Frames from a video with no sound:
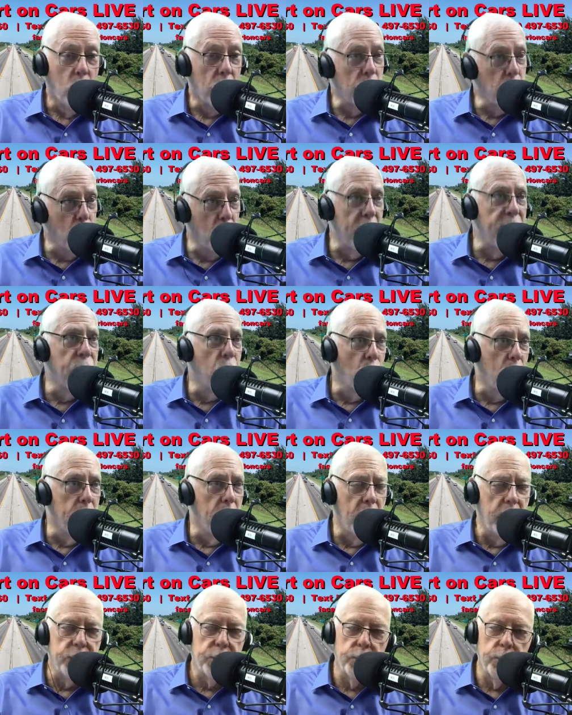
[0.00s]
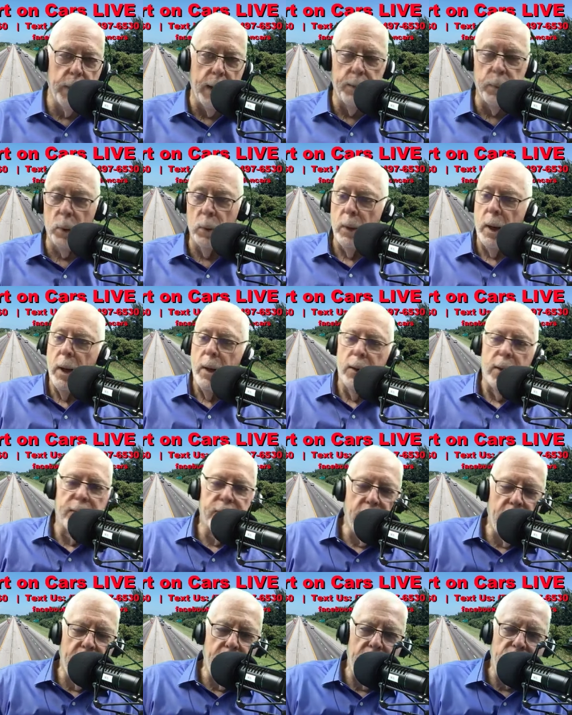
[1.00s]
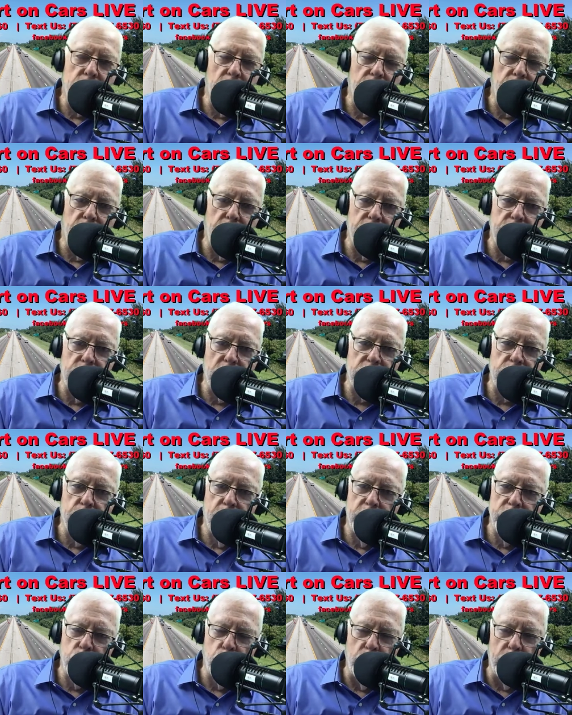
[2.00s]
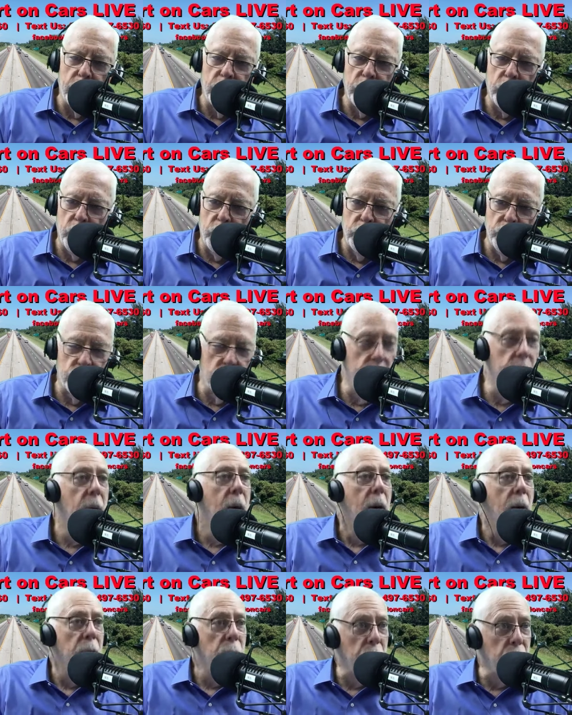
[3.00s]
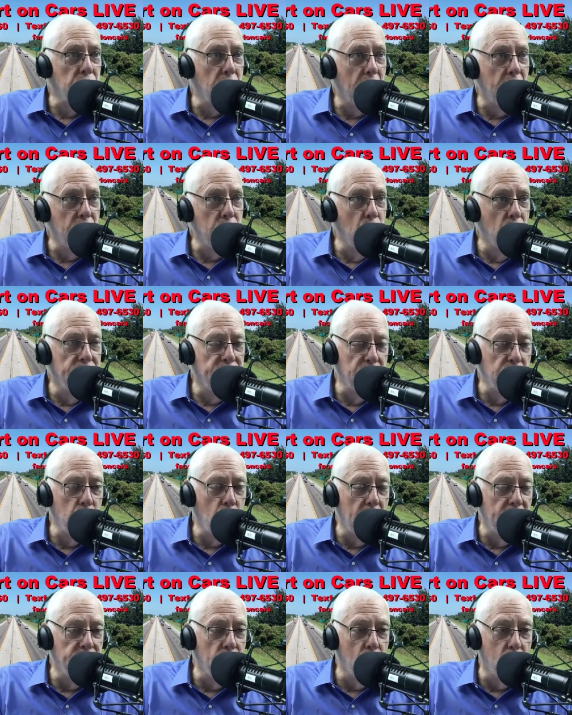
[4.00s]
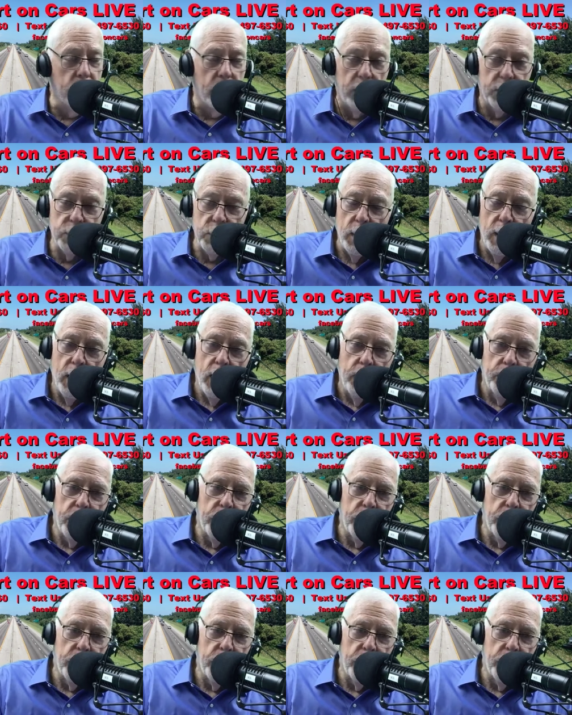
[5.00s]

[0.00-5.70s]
Or 24 months. People that finance for 36 months, we'd encourage them to try to do it for 24 months.